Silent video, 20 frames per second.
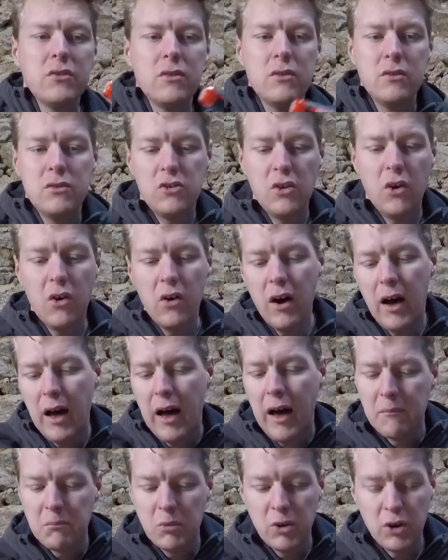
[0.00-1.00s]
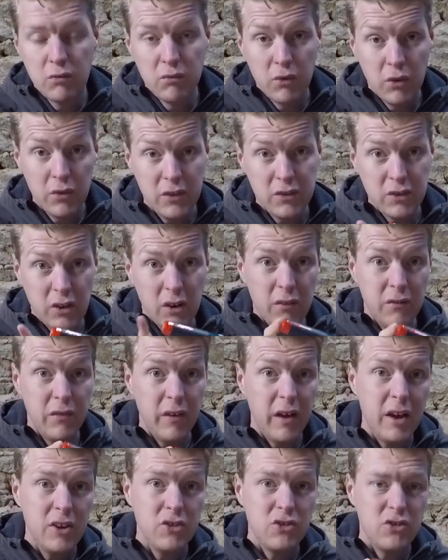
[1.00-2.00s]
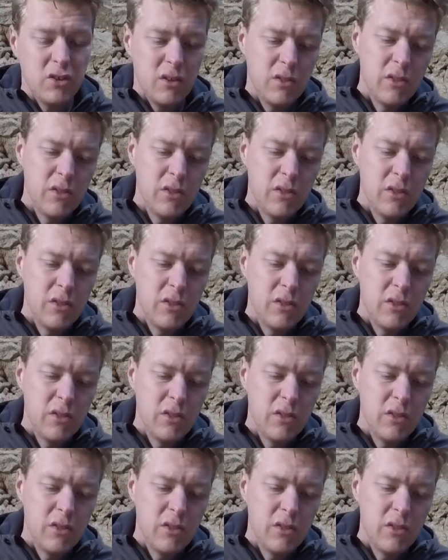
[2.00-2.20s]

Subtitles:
so I'm going to run this on a flash.